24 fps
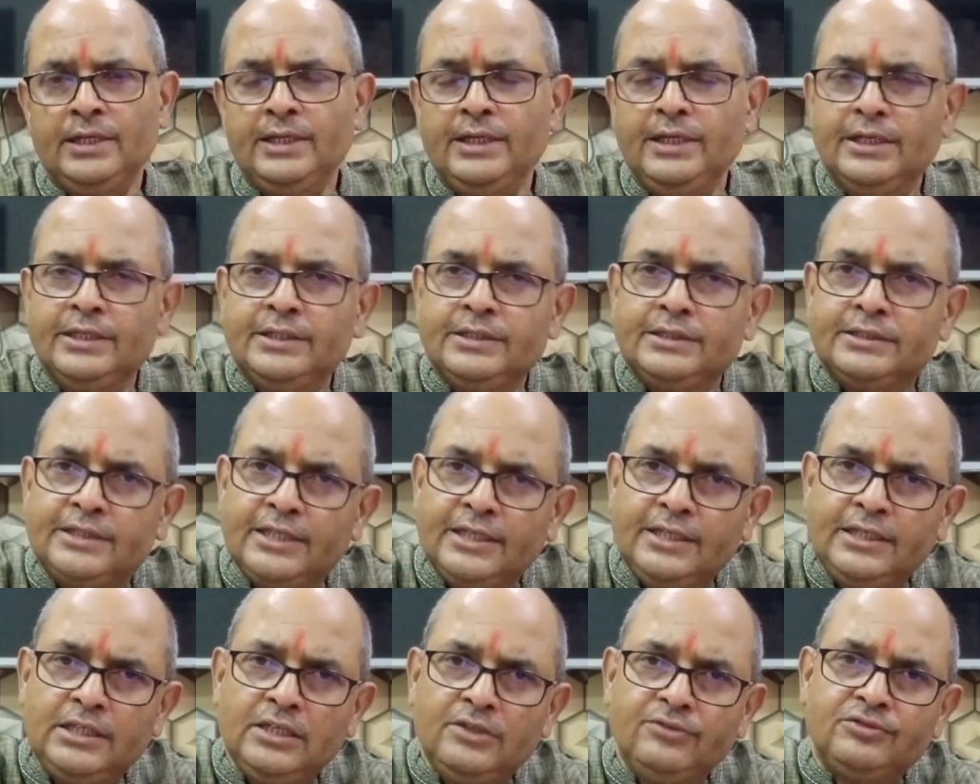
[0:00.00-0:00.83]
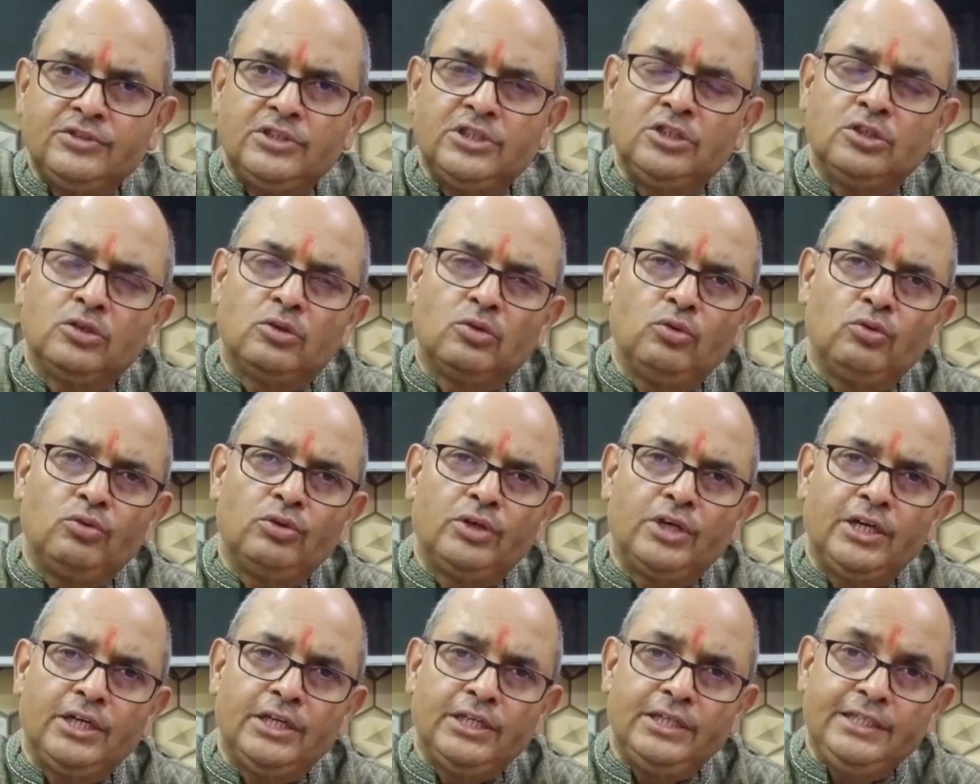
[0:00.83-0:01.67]
Incentives
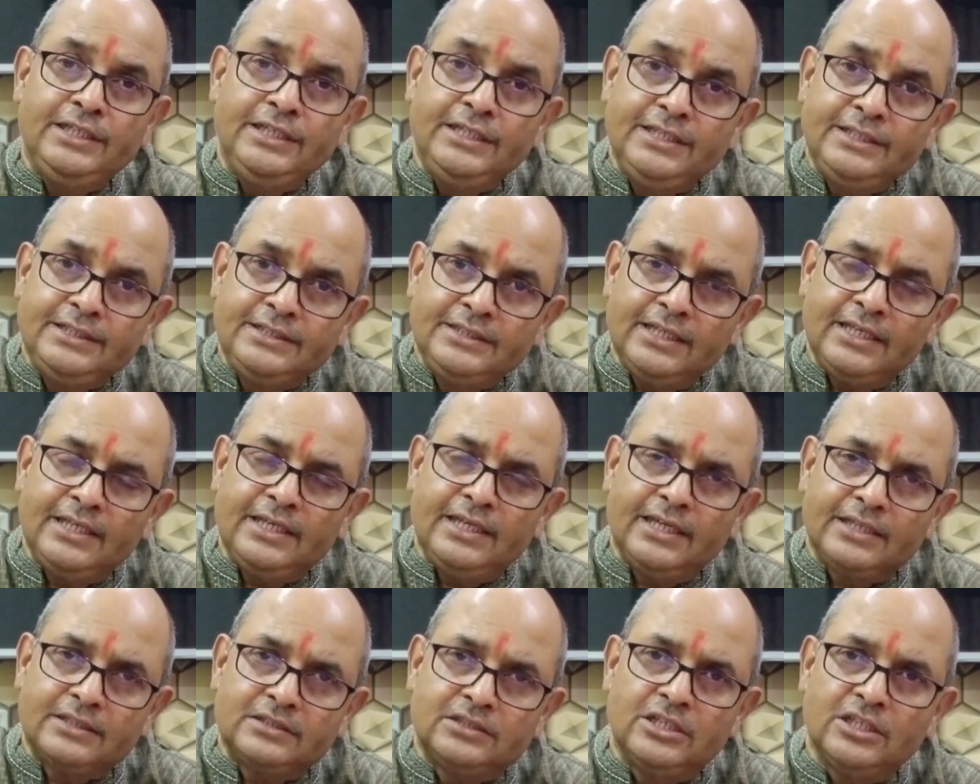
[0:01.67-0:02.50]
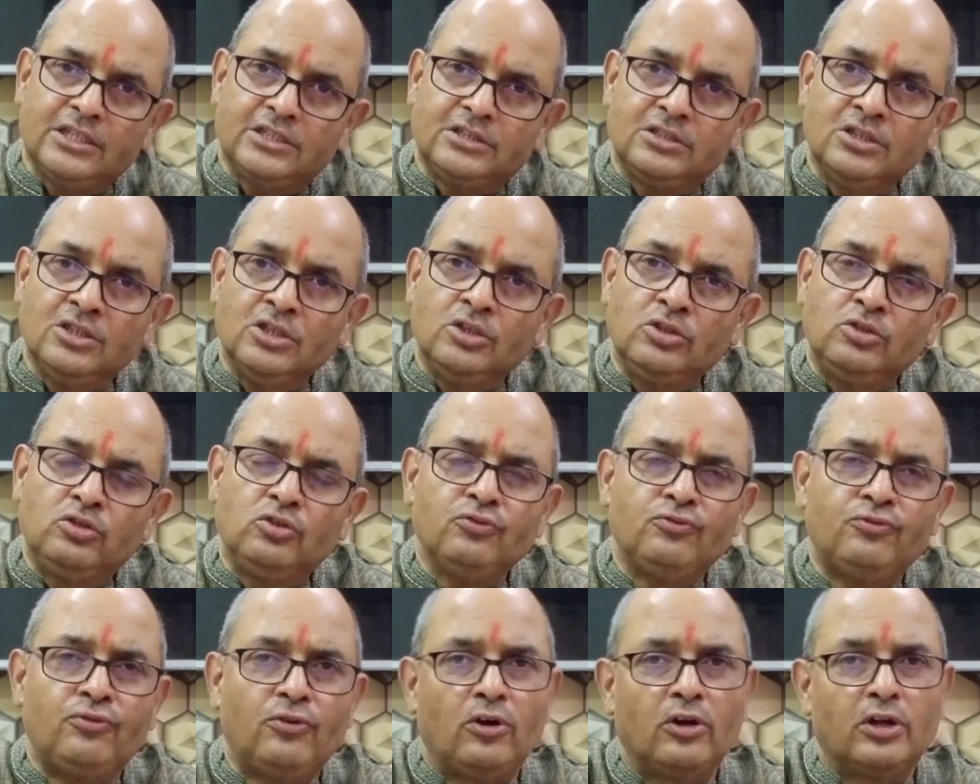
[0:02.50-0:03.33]
included easier access
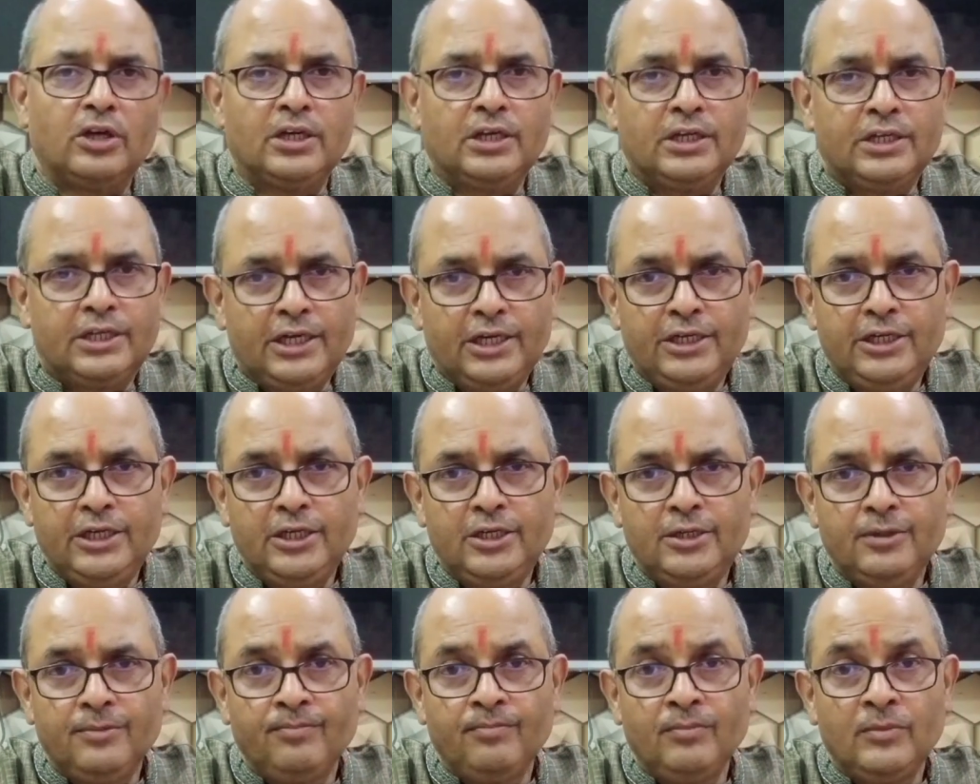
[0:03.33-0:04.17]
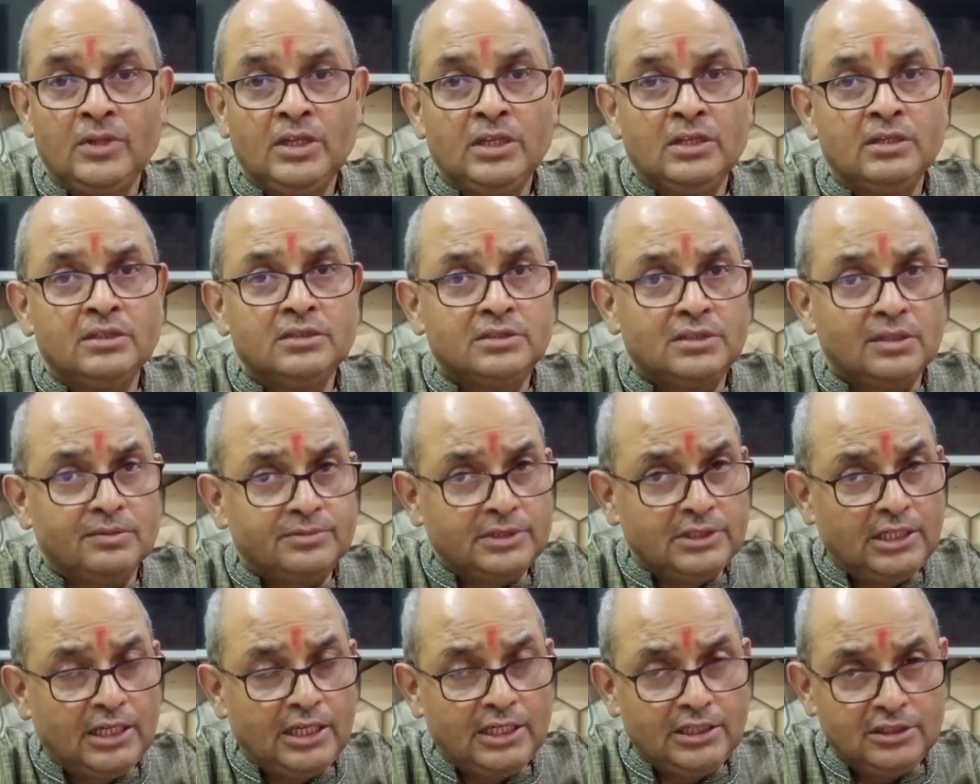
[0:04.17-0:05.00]
to foreign credit,
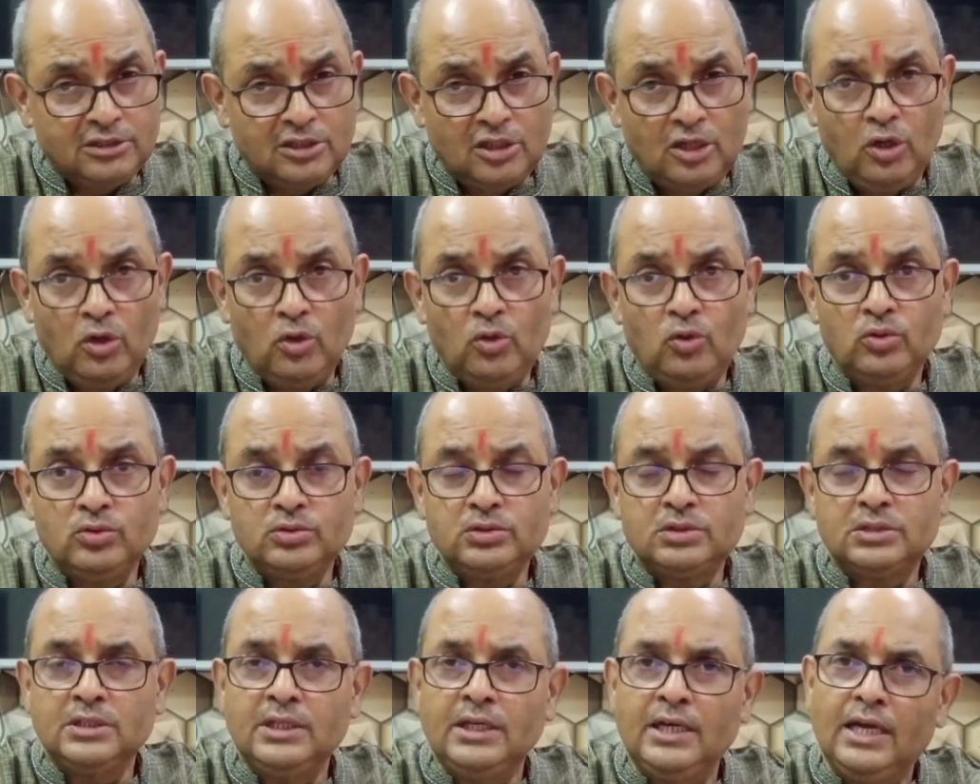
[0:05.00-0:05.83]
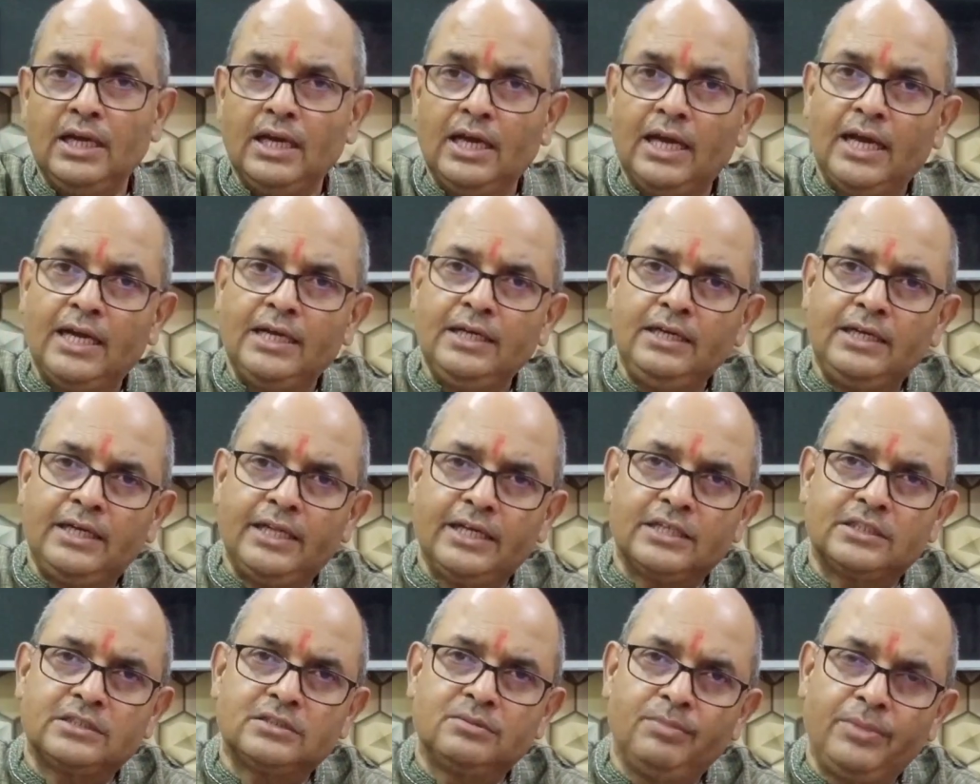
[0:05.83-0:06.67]
subsidized loans, and
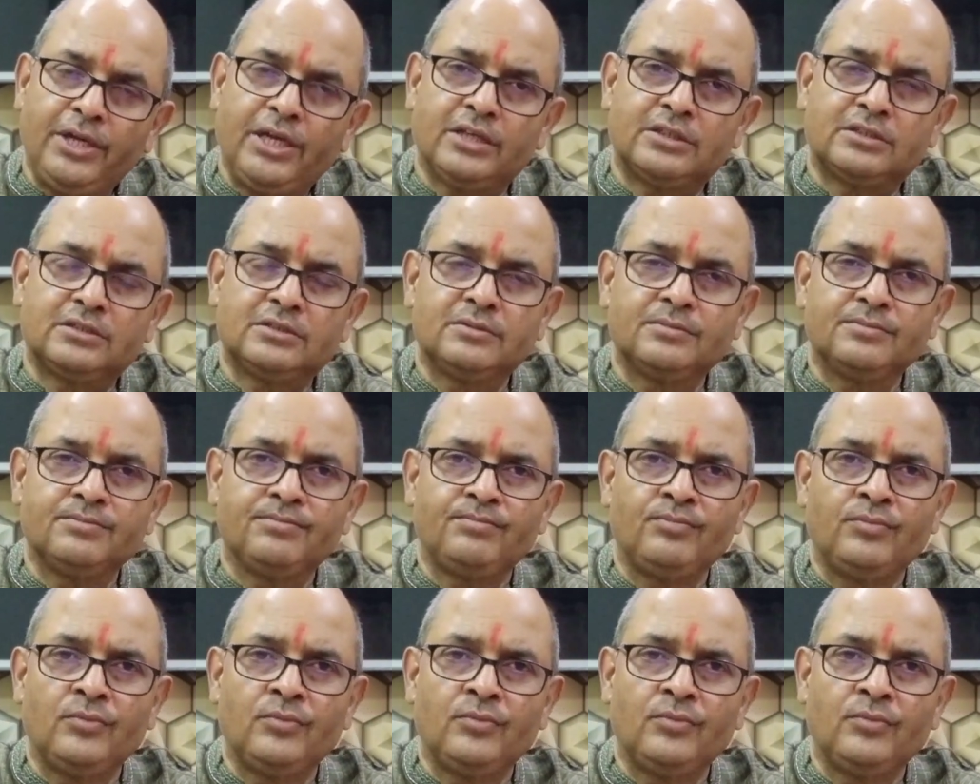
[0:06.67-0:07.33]
tax breaks.